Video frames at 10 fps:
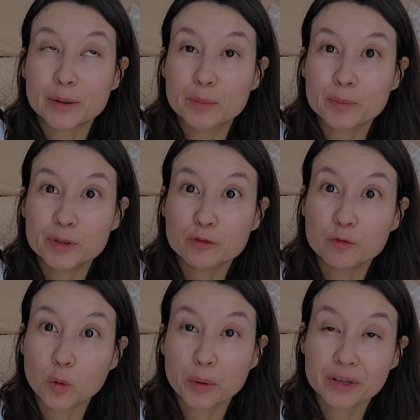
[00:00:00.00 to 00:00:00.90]

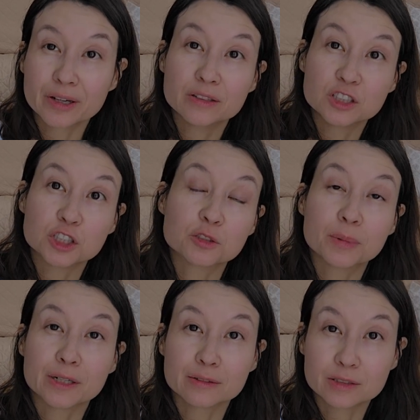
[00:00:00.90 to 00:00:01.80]
before they can enter
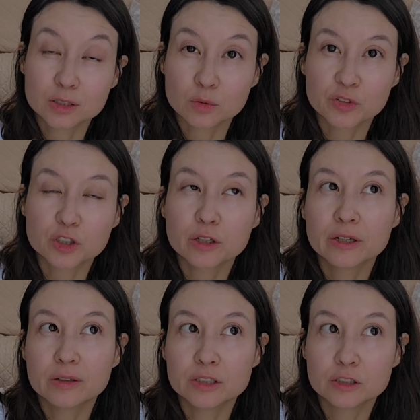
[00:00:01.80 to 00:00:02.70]
Japan. So if they try
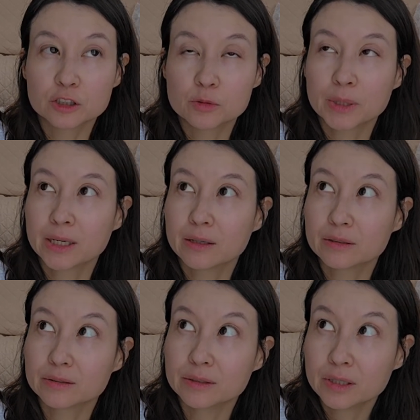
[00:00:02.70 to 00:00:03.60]
to enter
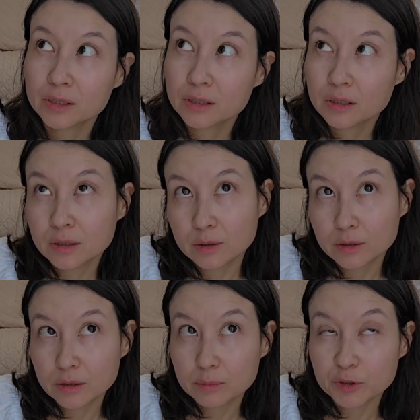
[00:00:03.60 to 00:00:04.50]
Japan
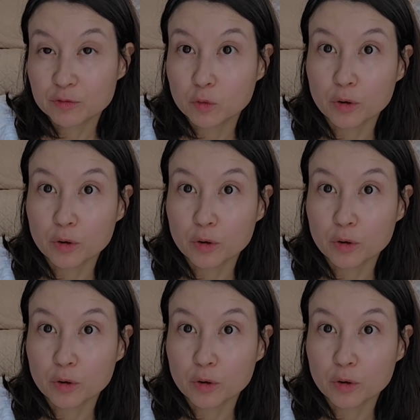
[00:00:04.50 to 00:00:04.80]
before the